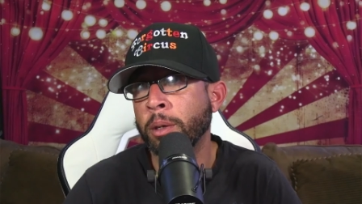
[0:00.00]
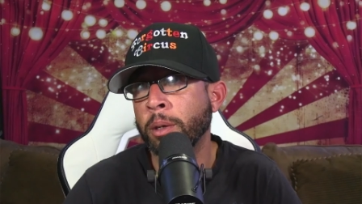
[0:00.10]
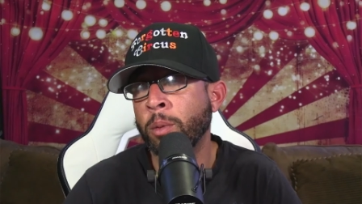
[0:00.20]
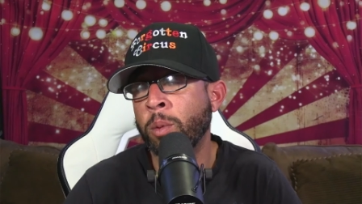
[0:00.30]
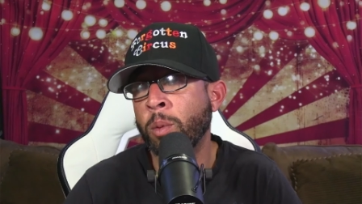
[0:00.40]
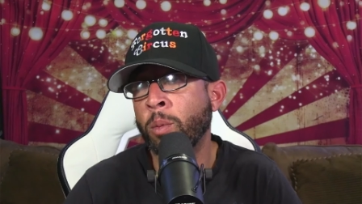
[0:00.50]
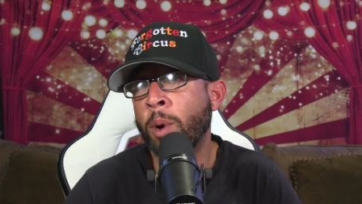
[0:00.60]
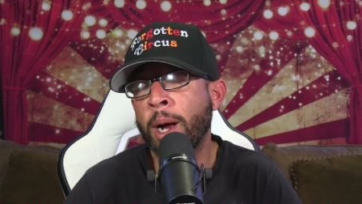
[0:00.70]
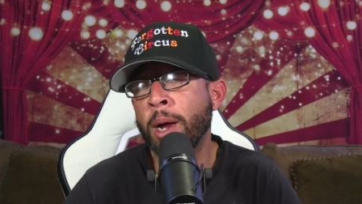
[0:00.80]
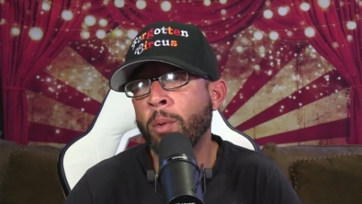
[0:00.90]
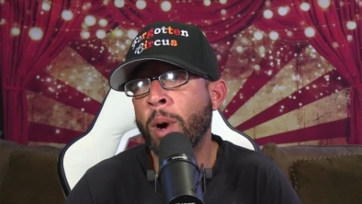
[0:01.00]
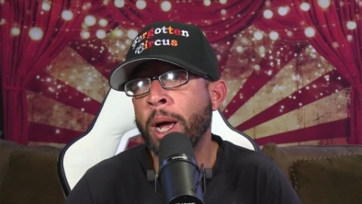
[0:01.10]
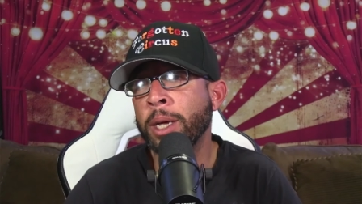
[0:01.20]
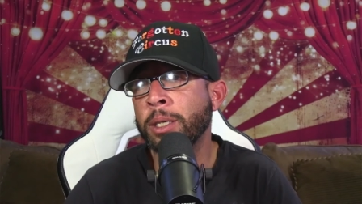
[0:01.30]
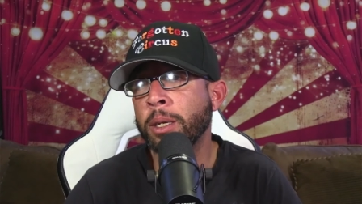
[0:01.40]
why why
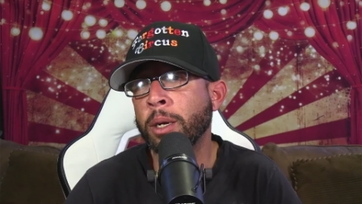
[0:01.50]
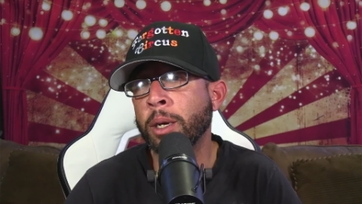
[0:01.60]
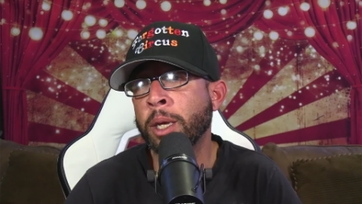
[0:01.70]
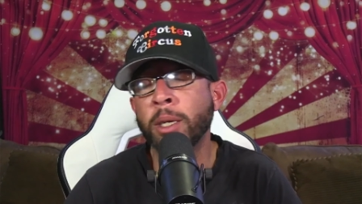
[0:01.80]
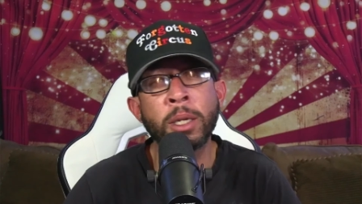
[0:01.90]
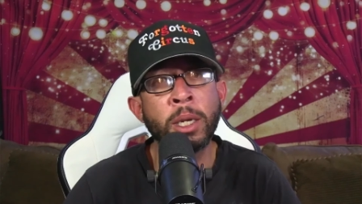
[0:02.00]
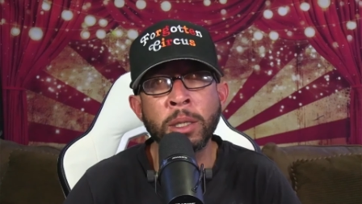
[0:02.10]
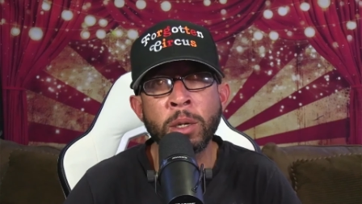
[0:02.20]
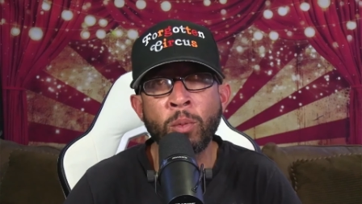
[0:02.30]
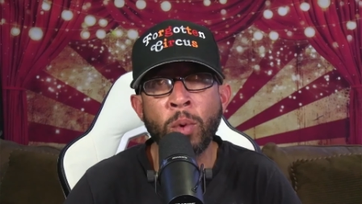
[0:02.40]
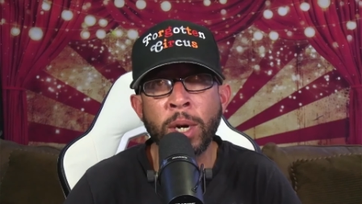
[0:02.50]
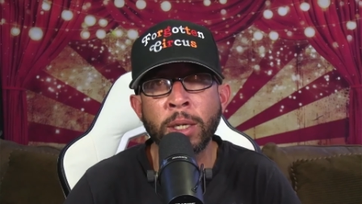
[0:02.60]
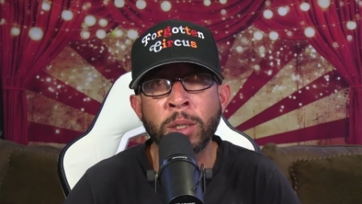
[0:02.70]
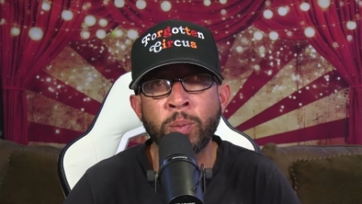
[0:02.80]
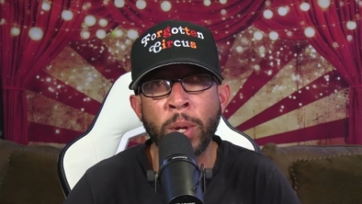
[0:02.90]
is it can can someone
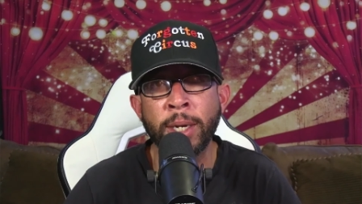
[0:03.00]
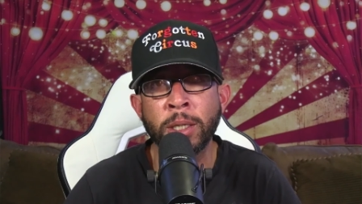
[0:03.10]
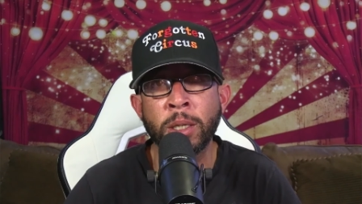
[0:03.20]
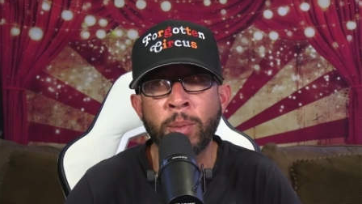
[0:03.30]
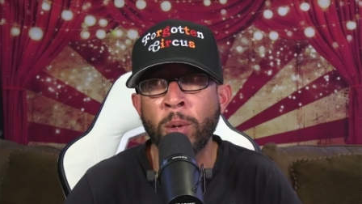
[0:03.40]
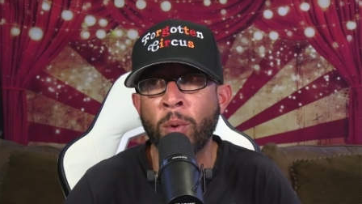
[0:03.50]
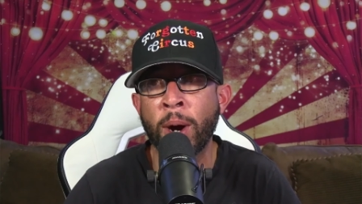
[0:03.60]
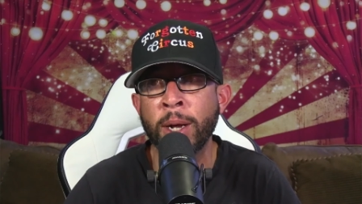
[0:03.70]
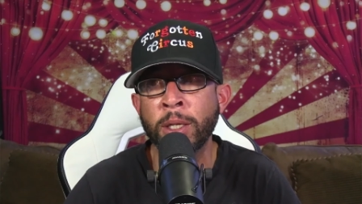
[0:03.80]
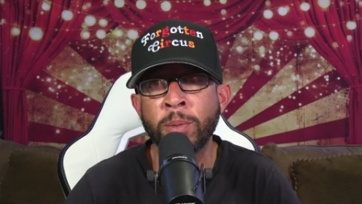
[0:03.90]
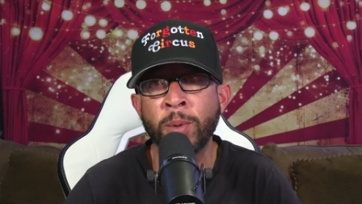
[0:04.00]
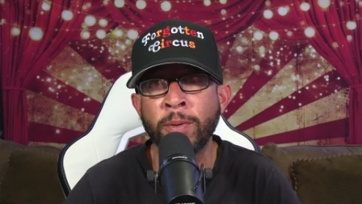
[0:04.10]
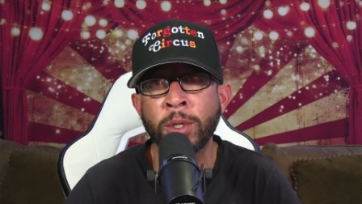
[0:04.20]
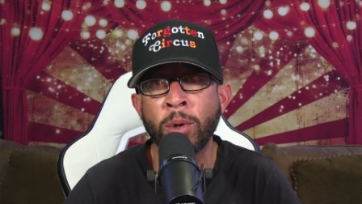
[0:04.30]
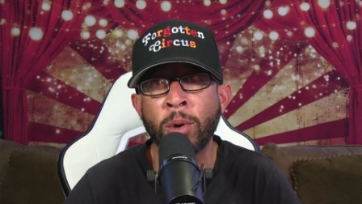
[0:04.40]
explain this to me why this movie's
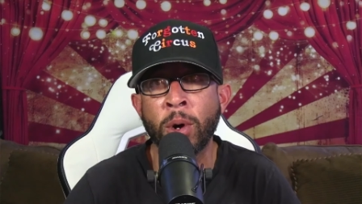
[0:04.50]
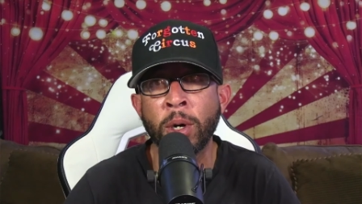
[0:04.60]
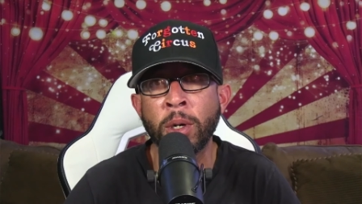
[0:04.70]
so hard